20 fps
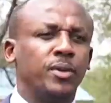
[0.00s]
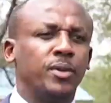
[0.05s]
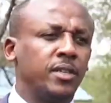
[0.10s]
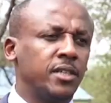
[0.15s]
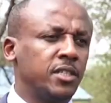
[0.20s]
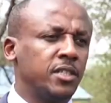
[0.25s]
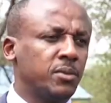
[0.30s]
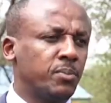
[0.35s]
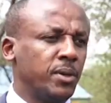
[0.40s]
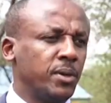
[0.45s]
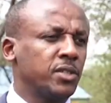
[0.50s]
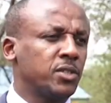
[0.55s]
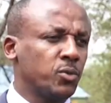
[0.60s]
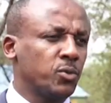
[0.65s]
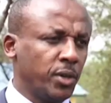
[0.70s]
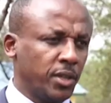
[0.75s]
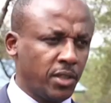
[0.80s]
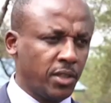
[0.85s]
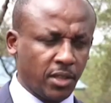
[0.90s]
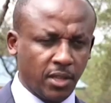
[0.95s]
been dispensed
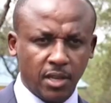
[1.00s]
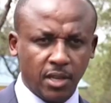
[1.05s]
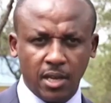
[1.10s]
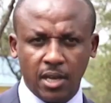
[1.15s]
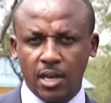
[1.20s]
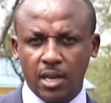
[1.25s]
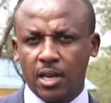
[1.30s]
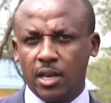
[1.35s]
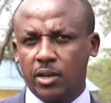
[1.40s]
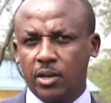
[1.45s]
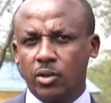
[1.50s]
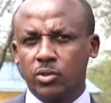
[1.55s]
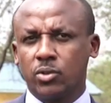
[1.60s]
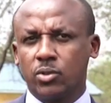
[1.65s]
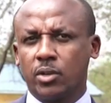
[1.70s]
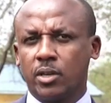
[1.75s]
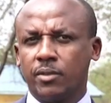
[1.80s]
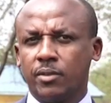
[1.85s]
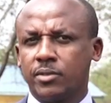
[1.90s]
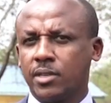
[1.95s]
with. It
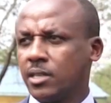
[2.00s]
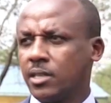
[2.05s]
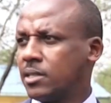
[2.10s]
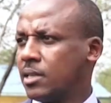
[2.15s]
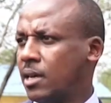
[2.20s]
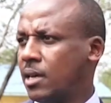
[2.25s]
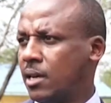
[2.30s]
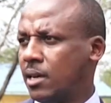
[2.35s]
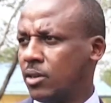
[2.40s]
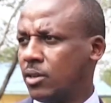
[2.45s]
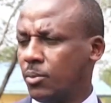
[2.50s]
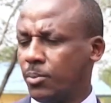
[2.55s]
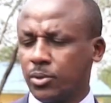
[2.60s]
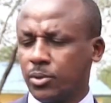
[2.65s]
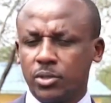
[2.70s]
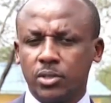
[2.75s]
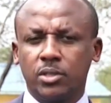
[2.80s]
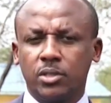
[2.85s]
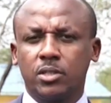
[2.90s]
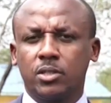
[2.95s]
also gives us an
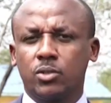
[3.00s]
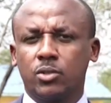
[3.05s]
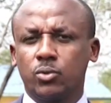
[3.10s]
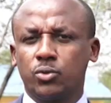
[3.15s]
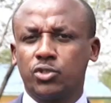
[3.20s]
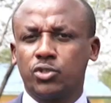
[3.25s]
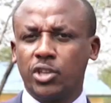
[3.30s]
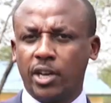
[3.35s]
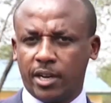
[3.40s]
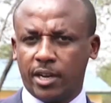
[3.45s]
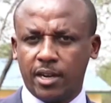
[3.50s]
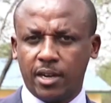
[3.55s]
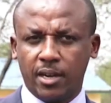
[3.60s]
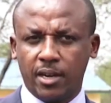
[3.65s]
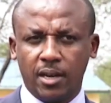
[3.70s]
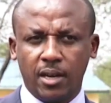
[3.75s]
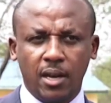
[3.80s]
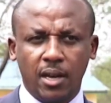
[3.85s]
opportunity to check